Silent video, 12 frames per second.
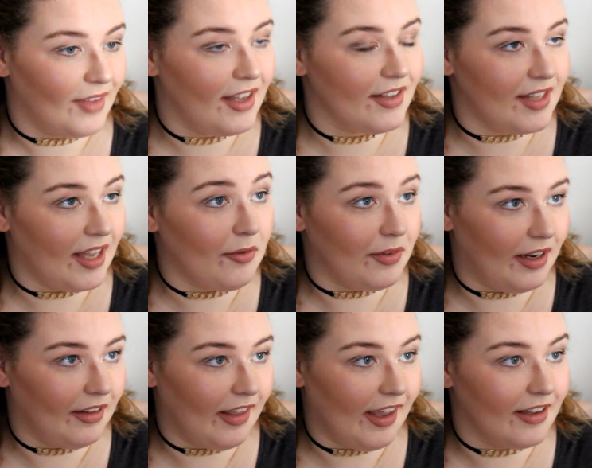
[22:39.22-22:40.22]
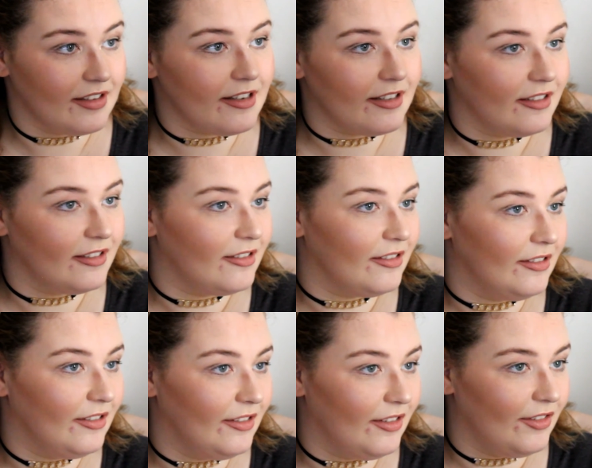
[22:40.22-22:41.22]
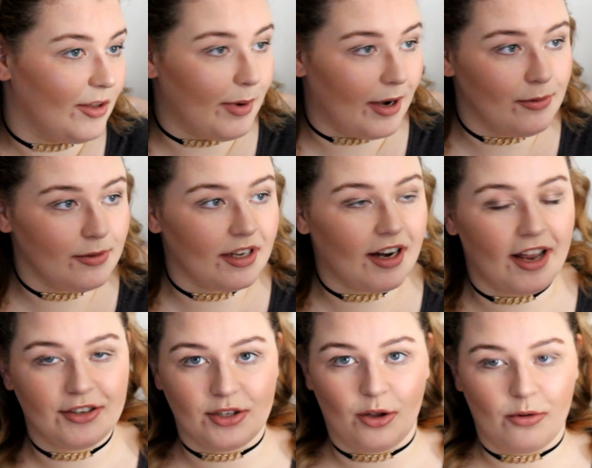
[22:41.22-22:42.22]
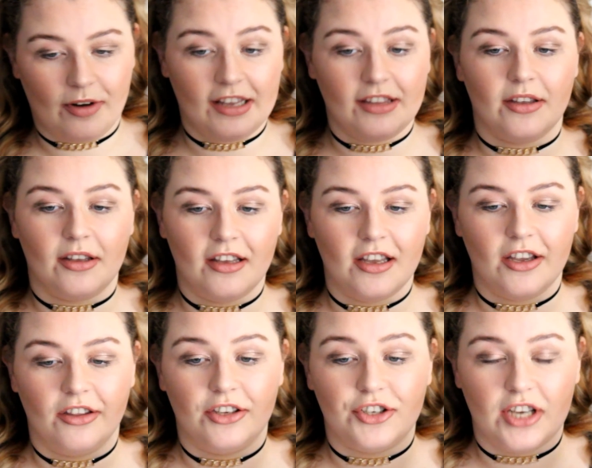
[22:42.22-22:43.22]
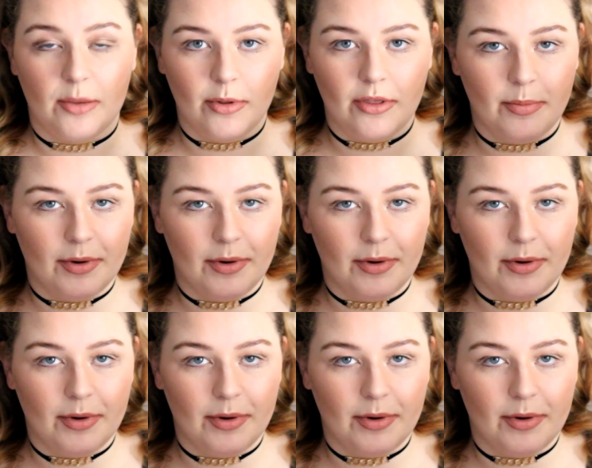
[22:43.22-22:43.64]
It definitely is. The brows are actually alright. The shape of the